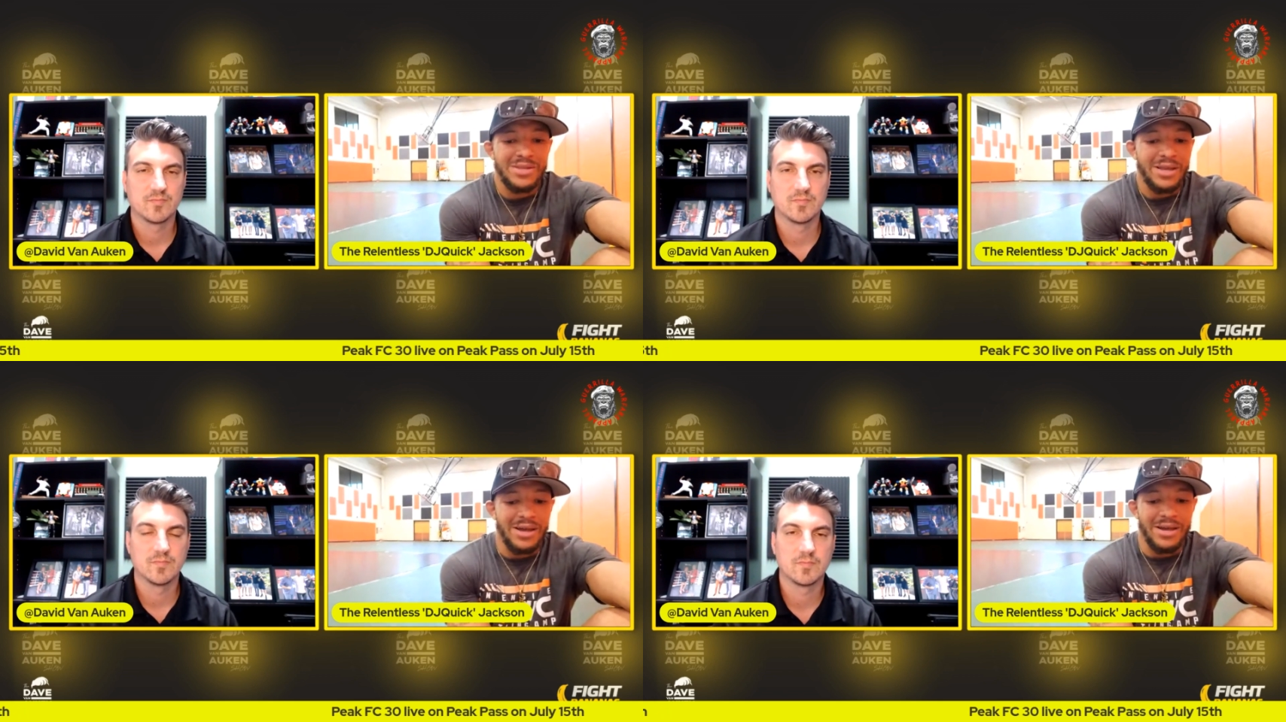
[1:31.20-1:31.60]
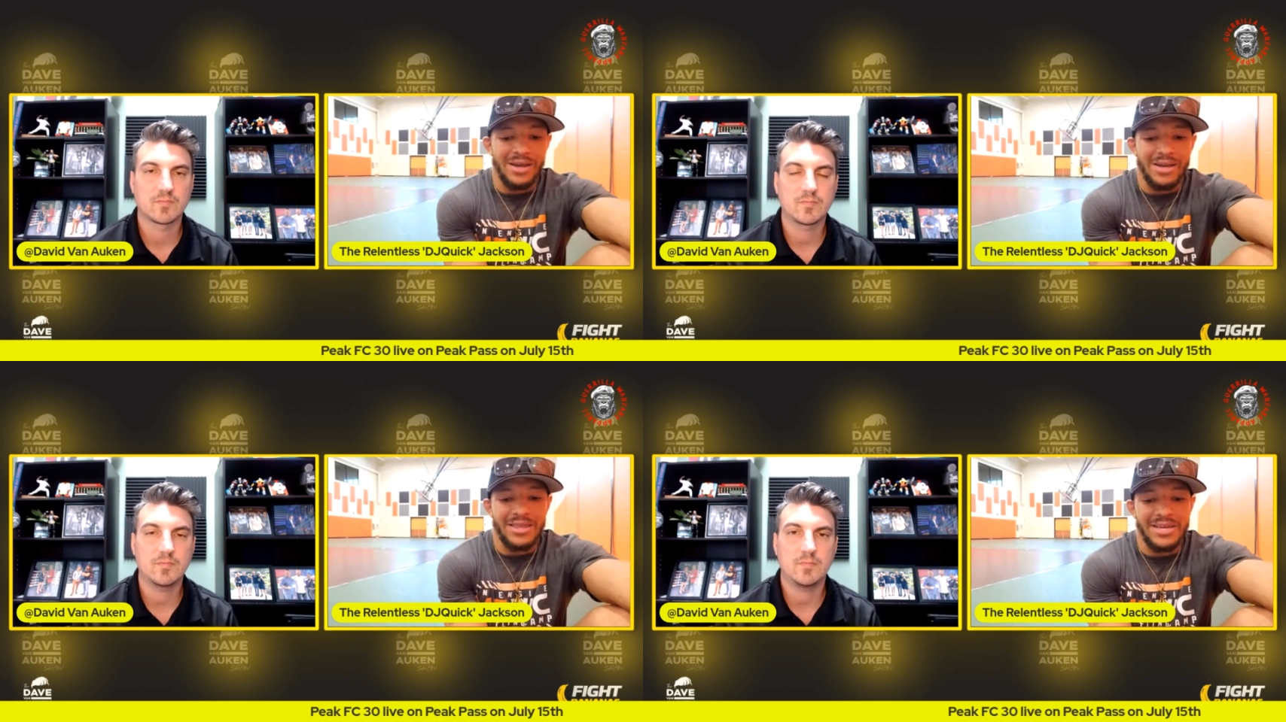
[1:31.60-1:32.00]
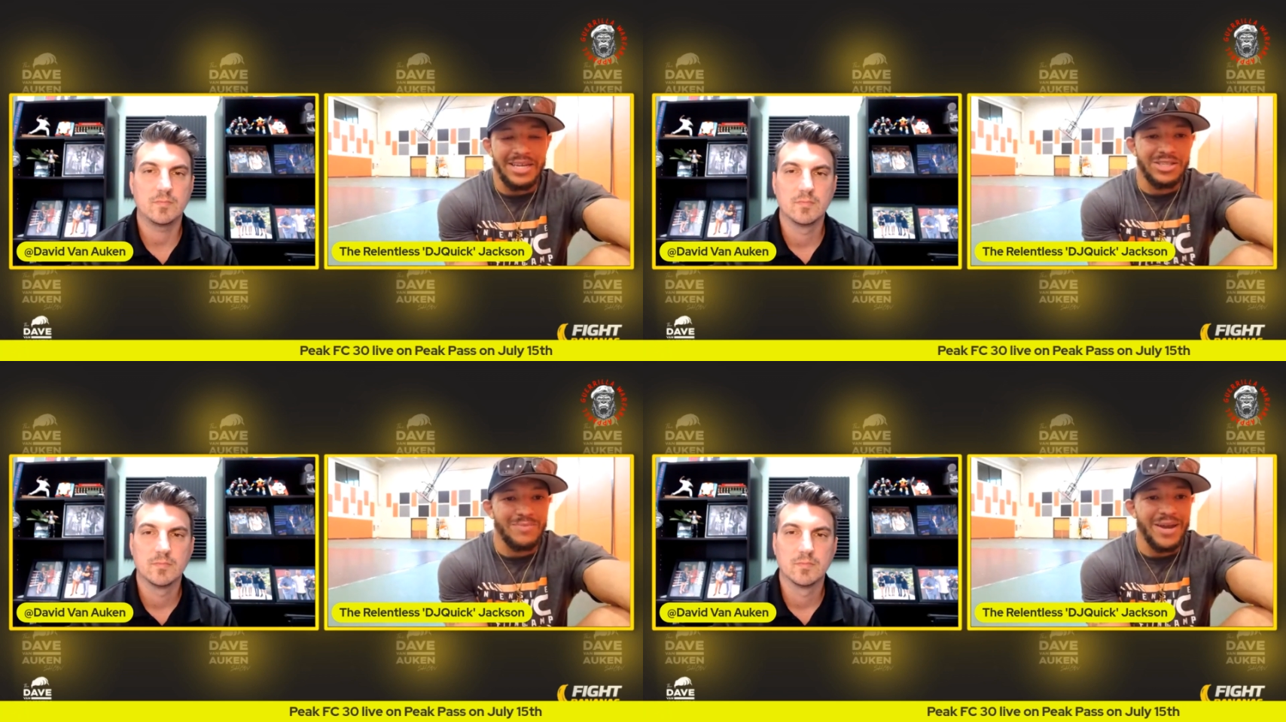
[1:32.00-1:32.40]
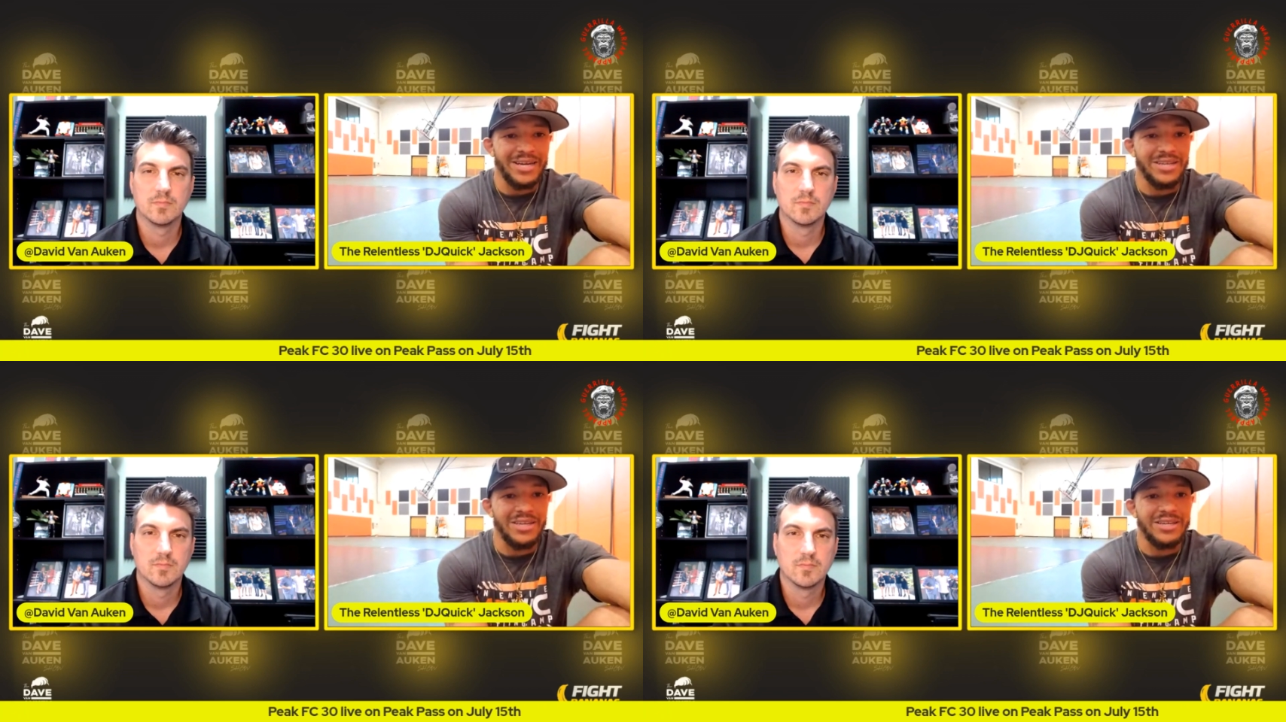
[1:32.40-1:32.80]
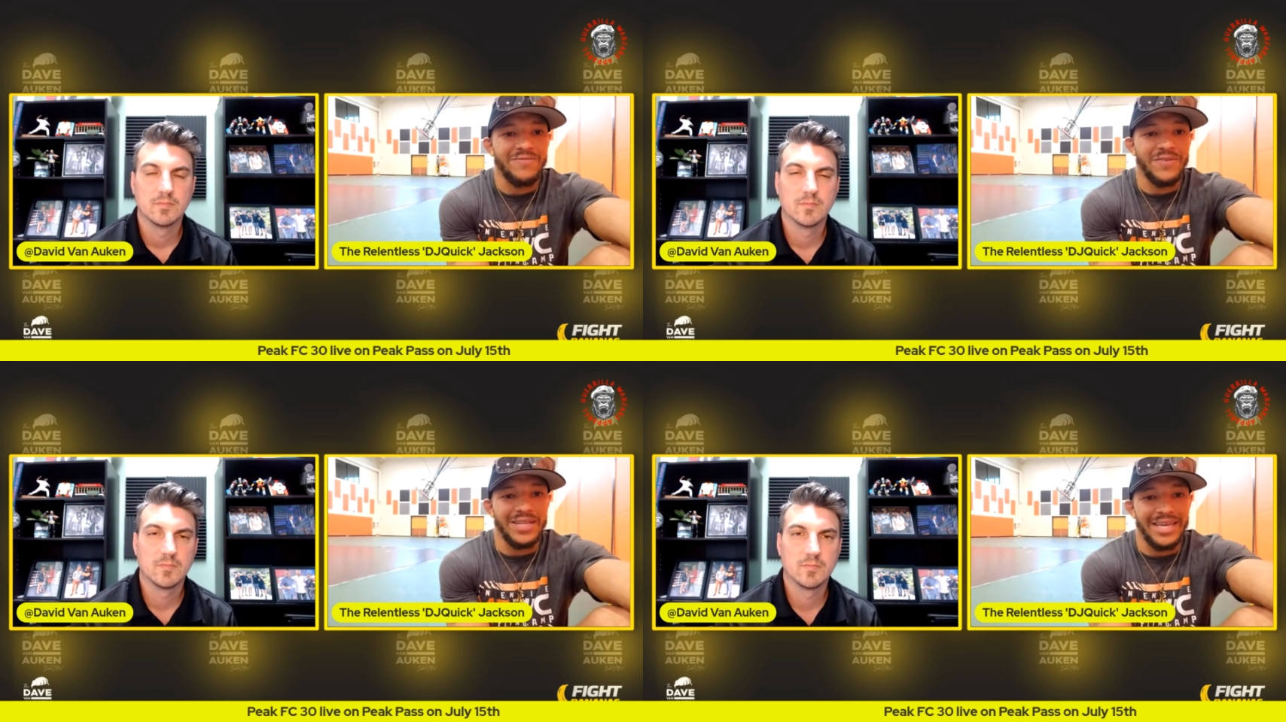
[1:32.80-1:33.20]
Speaker 1: Uh, they needed somebody to
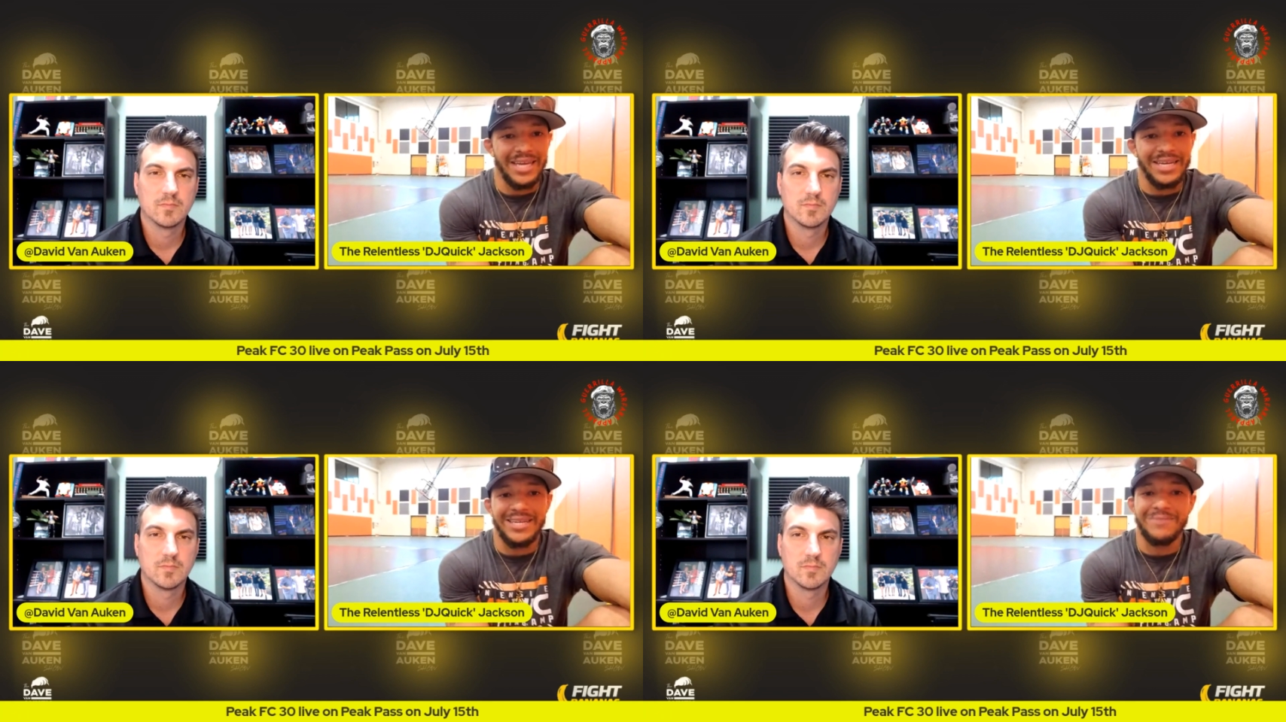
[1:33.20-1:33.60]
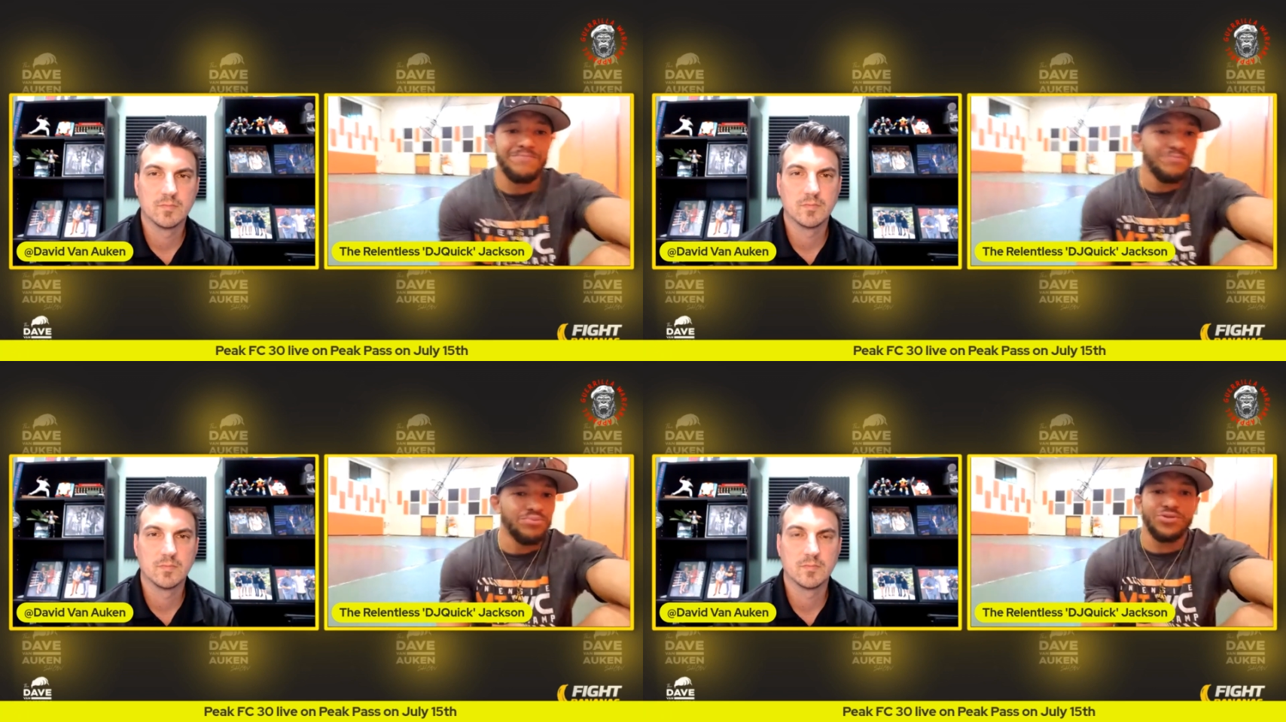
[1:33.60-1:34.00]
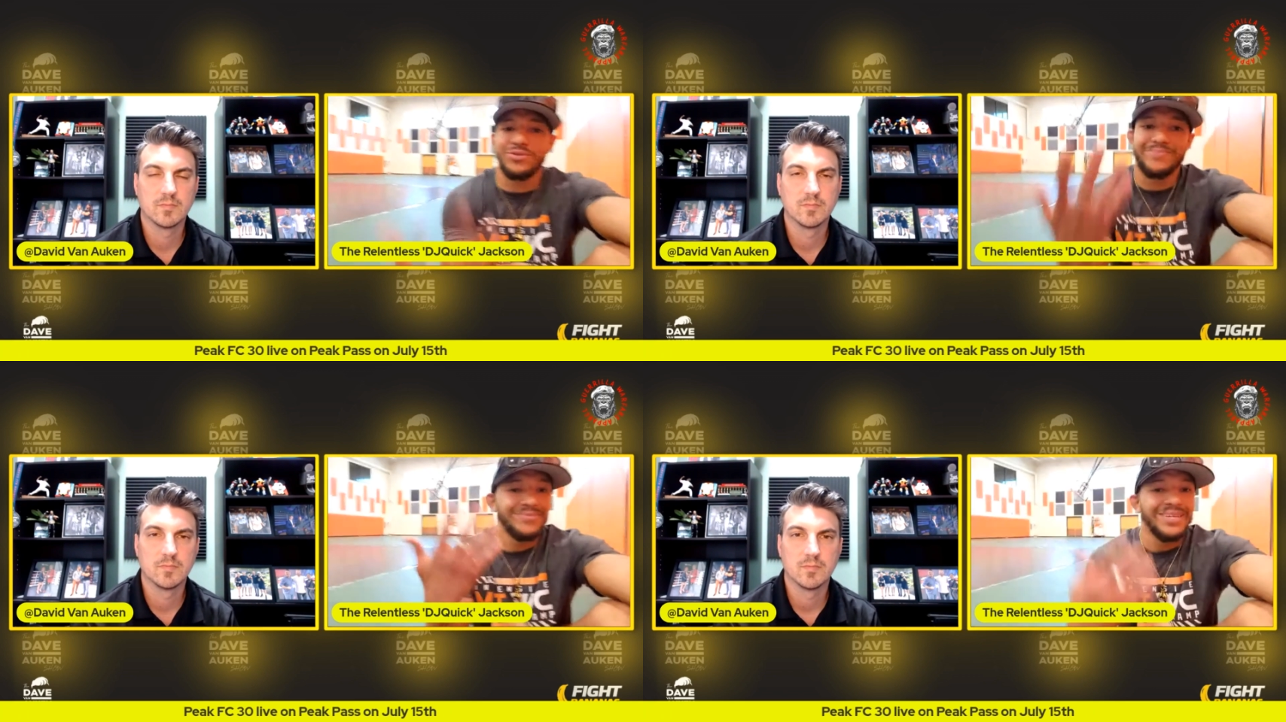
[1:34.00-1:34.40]
fill in, and psh,